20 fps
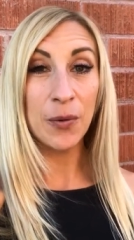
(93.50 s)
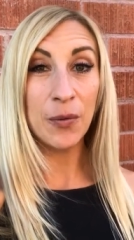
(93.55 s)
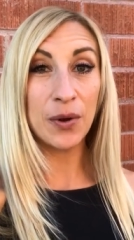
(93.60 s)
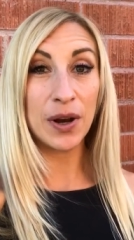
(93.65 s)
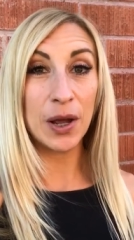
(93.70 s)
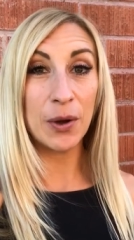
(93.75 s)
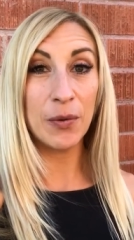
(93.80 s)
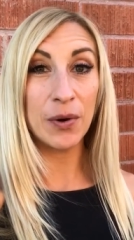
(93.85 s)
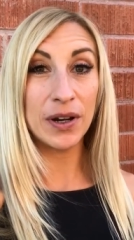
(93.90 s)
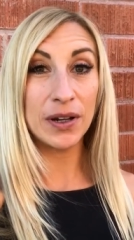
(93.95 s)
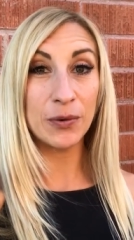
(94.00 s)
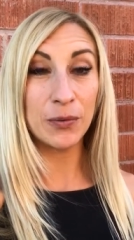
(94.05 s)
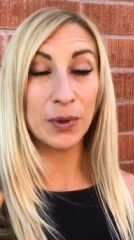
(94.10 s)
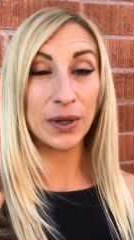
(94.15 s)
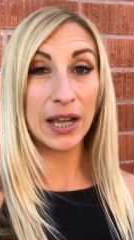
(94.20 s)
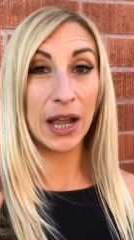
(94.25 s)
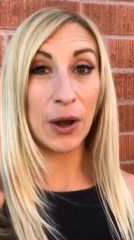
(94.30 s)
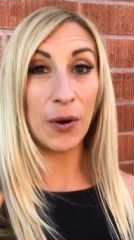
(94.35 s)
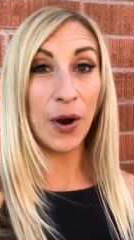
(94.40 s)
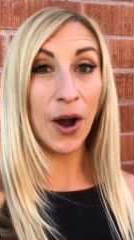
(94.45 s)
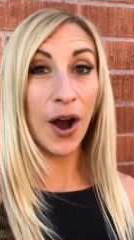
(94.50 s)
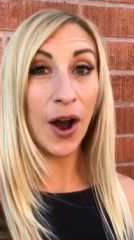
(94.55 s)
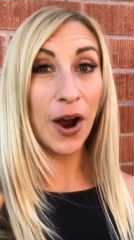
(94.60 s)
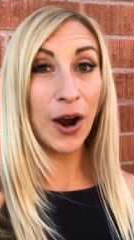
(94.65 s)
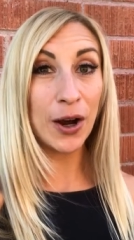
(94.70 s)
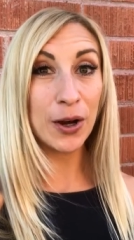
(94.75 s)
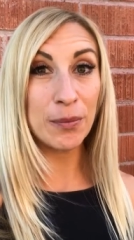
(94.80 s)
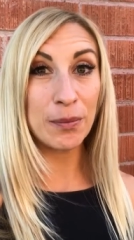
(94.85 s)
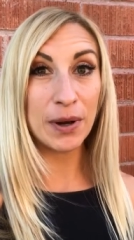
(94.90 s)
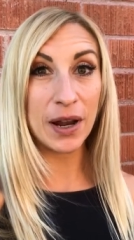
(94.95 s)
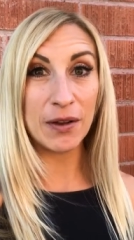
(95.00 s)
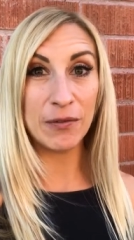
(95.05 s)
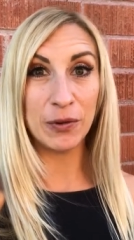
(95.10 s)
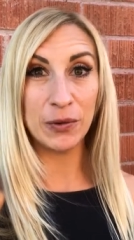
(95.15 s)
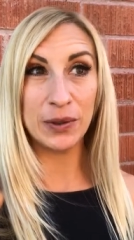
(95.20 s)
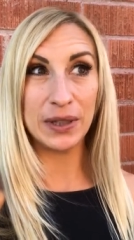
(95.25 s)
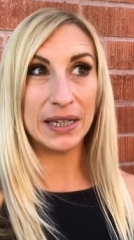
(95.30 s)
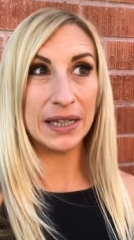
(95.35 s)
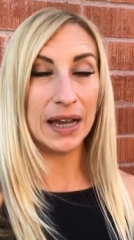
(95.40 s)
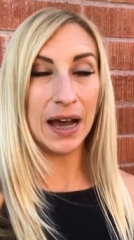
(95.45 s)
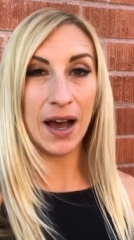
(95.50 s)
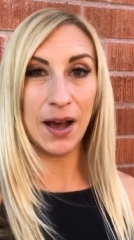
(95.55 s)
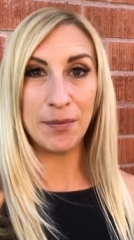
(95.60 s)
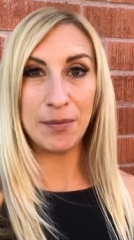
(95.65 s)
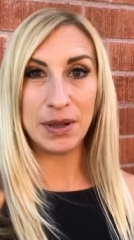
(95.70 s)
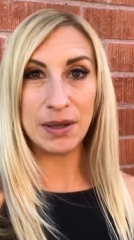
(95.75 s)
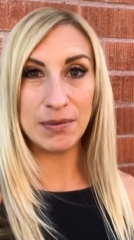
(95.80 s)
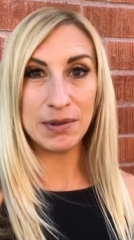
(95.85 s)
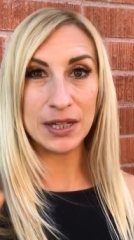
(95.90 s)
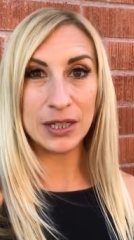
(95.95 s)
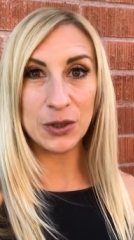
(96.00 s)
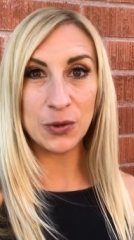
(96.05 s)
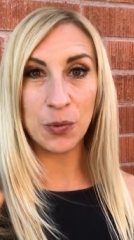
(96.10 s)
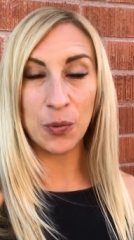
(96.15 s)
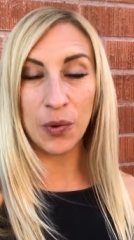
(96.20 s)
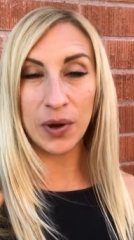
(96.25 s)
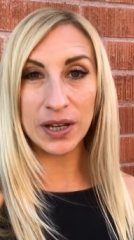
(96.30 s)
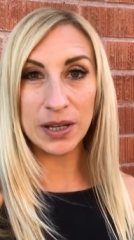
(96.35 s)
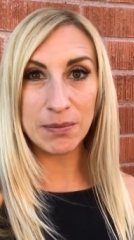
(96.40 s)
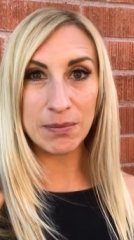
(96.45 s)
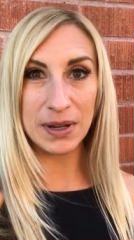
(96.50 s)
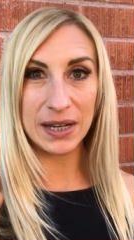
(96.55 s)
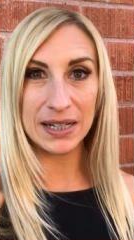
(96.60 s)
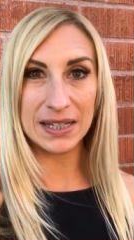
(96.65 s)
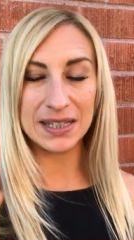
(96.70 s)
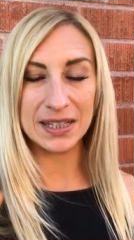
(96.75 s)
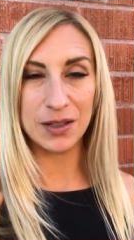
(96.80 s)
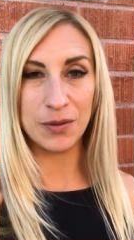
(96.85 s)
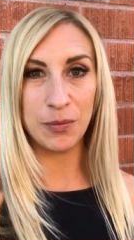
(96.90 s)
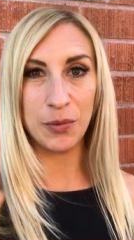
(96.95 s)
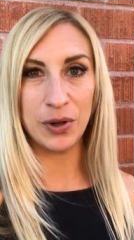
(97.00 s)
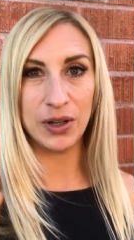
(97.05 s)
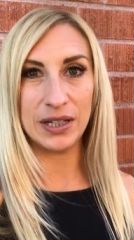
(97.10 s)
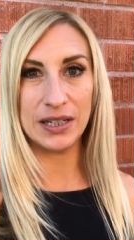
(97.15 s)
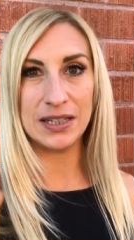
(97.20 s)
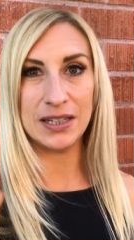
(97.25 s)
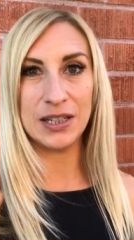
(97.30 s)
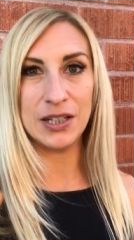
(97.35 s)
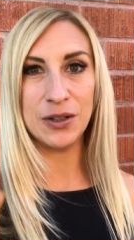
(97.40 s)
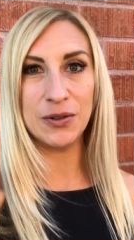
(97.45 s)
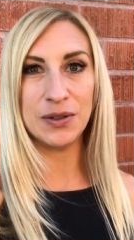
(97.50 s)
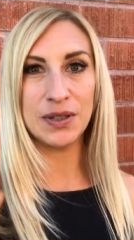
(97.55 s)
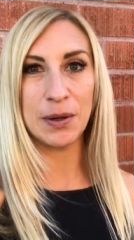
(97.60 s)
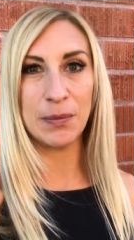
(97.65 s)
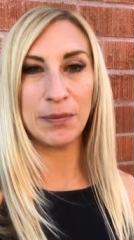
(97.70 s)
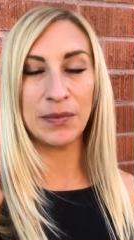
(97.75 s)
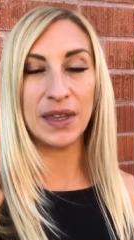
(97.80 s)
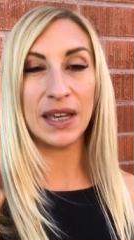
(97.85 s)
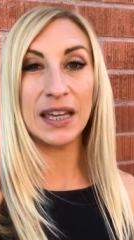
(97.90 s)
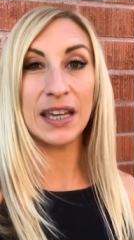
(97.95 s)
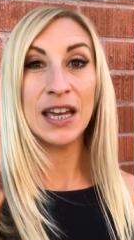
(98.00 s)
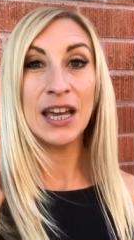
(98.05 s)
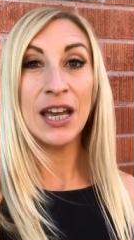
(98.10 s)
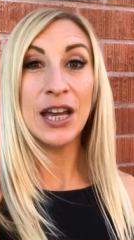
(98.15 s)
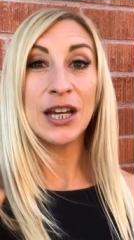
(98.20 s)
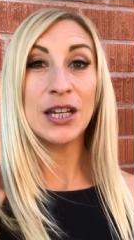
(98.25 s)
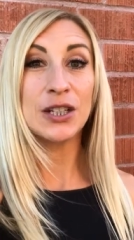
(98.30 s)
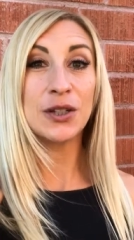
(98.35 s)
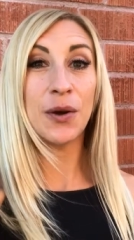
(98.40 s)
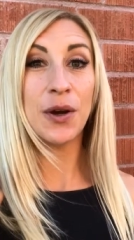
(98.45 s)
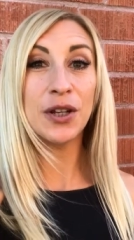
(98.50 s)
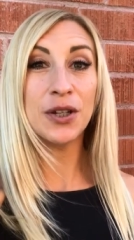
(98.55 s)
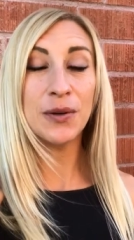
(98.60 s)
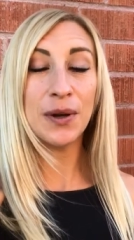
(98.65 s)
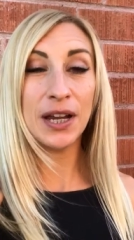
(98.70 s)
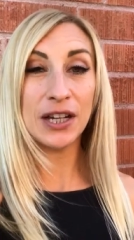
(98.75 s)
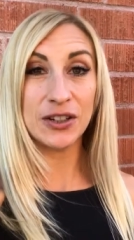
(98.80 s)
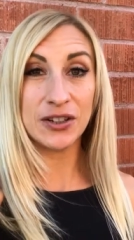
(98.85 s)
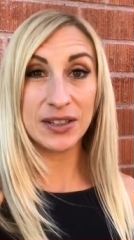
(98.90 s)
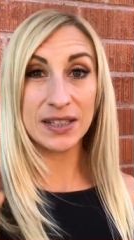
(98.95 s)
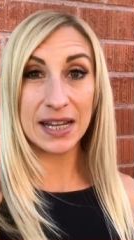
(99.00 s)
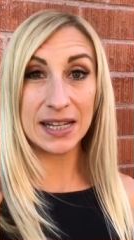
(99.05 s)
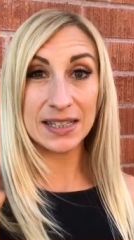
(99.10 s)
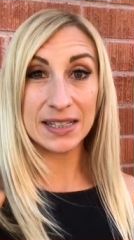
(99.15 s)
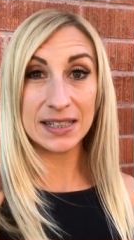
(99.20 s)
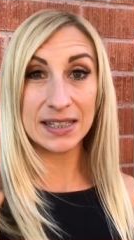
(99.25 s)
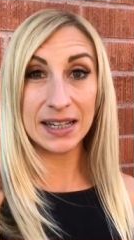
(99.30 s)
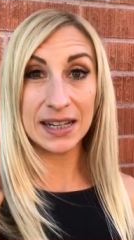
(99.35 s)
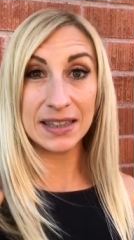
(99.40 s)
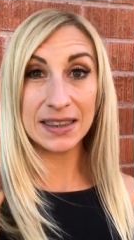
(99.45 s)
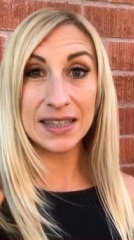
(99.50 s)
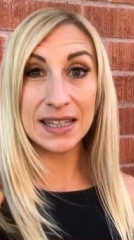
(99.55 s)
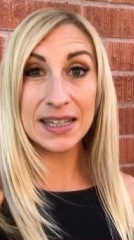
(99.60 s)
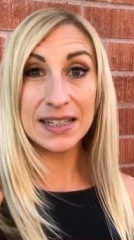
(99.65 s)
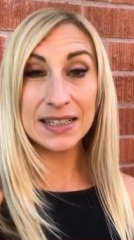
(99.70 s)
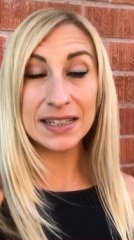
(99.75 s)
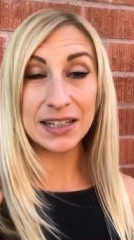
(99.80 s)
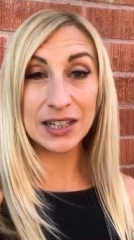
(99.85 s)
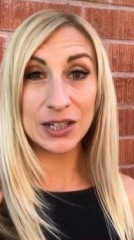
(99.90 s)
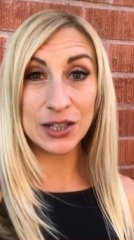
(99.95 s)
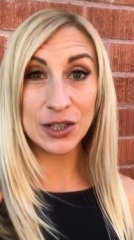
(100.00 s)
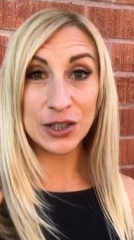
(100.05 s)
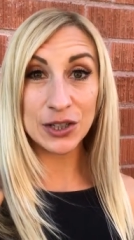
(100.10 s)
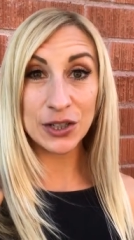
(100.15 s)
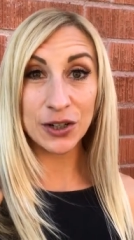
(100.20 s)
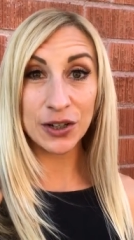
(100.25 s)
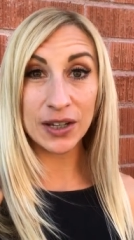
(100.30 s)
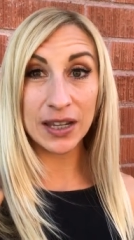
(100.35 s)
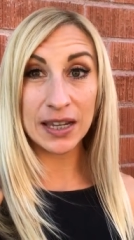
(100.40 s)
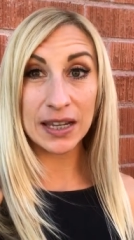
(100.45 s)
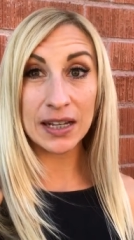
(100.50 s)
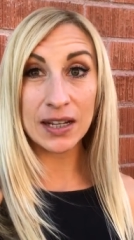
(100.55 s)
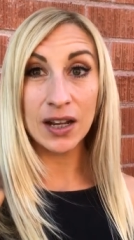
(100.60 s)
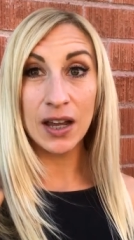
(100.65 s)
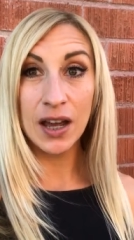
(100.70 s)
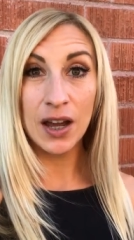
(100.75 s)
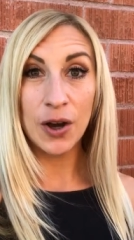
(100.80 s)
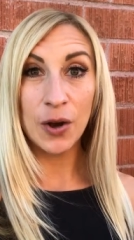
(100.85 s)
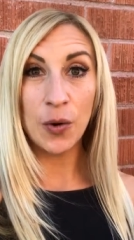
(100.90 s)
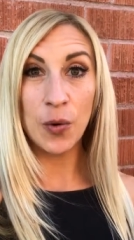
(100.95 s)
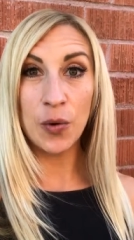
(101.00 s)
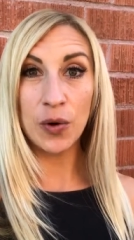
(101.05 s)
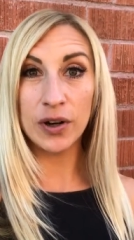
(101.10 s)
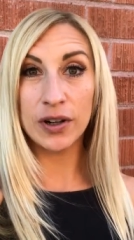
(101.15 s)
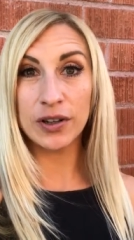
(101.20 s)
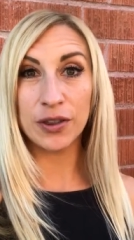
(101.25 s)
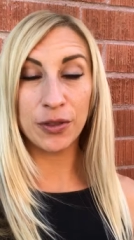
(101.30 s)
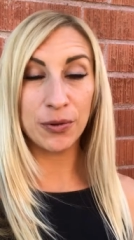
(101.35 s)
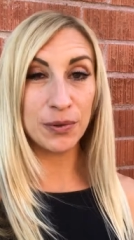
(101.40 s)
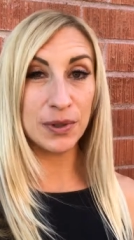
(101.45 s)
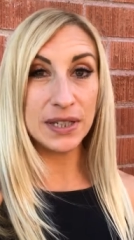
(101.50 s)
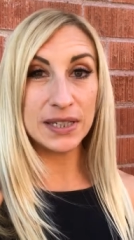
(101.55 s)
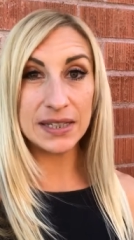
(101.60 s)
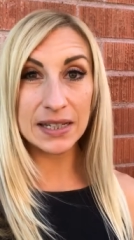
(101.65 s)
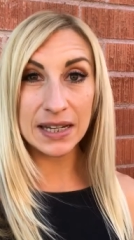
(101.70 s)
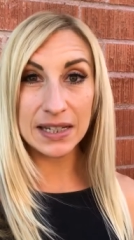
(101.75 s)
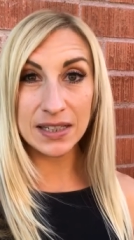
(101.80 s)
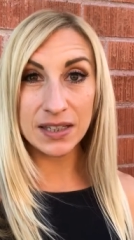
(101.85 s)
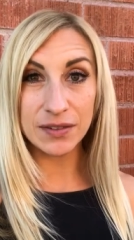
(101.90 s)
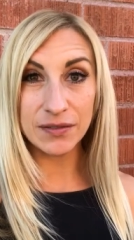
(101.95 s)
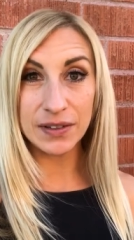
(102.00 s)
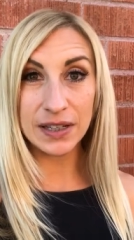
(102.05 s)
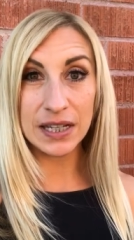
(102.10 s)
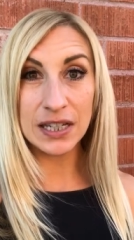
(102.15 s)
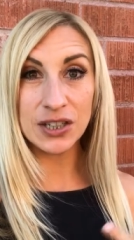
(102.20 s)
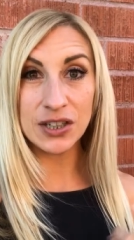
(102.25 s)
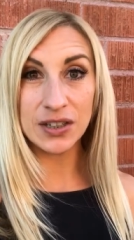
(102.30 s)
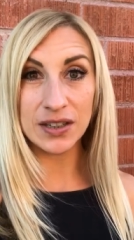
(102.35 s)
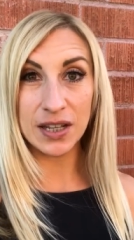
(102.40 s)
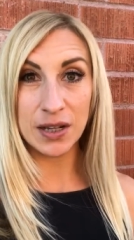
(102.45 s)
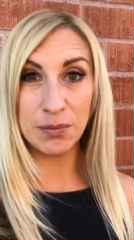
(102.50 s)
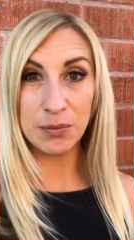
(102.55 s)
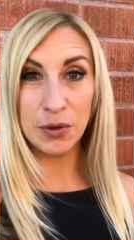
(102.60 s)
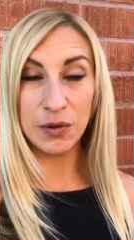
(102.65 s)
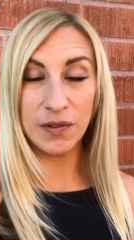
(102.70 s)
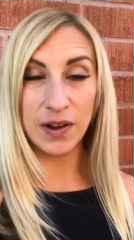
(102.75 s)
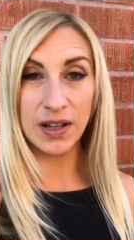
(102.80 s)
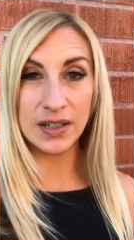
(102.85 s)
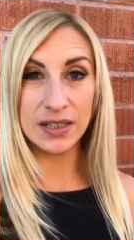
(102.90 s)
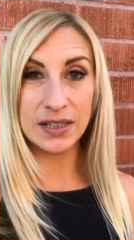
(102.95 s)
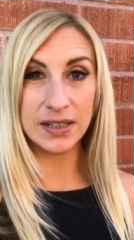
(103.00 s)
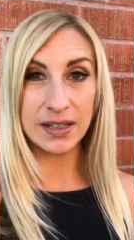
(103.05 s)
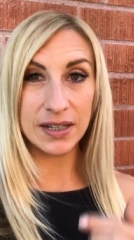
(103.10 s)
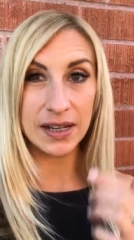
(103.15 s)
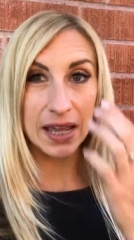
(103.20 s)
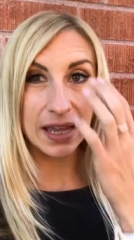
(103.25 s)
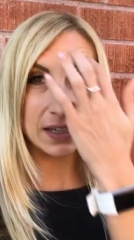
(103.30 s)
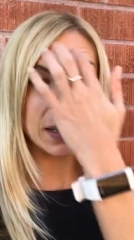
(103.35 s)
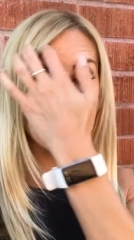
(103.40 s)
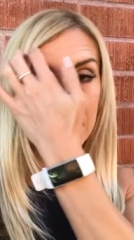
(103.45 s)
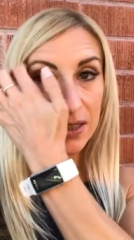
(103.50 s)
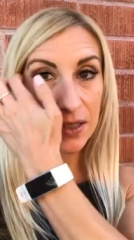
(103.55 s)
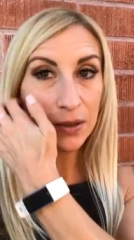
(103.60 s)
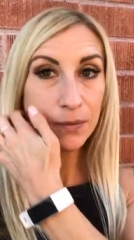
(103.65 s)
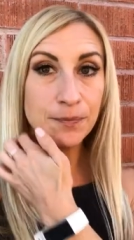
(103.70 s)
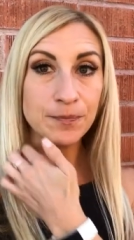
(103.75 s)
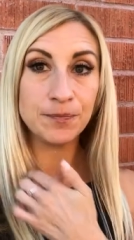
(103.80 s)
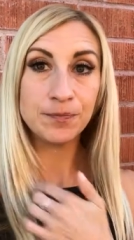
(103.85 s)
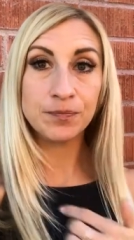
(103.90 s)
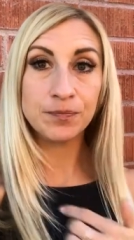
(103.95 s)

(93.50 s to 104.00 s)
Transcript: when I want to work out hard, but I've only got maybe 20 minutes in the morning to do something. So I'll do exercises like these in a circuit or three sets of each and then move on to the next